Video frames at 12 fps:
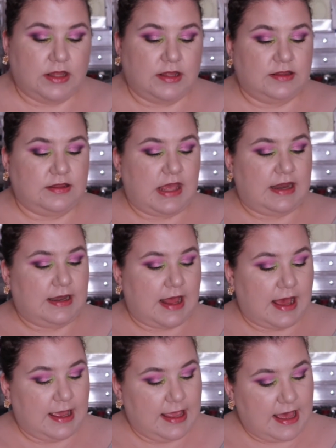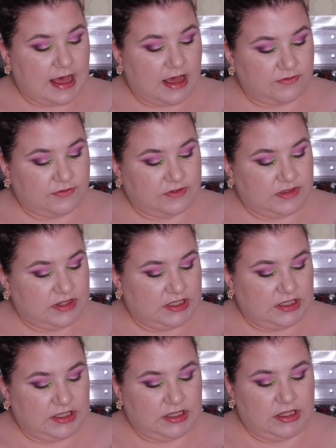Then I have
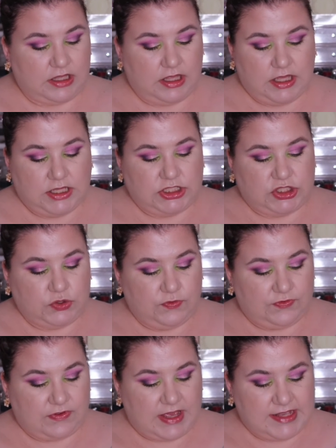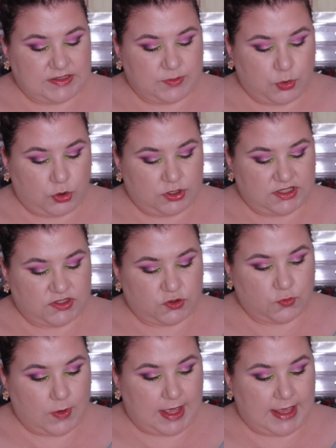the Too Faced Born
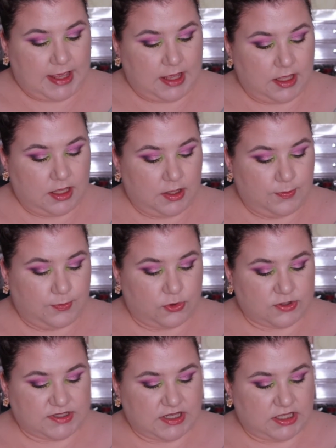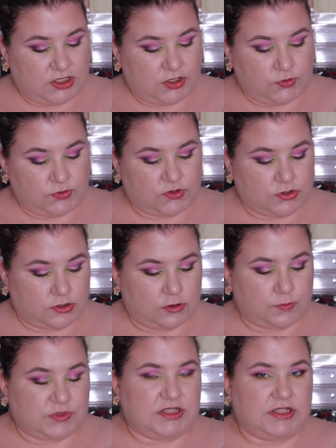This Way Multi-Use
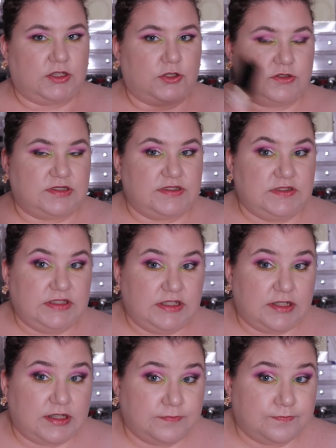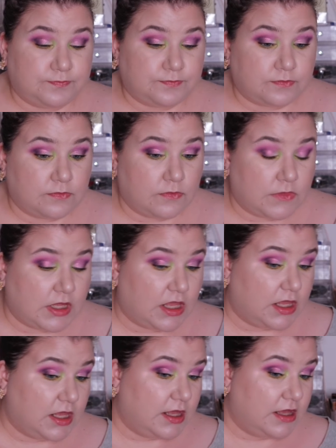Sculpting Concealer.
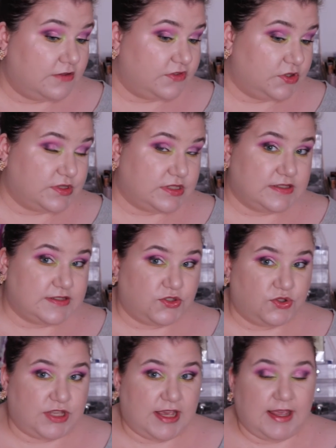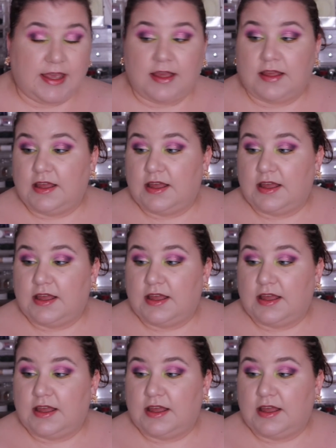I've used this today.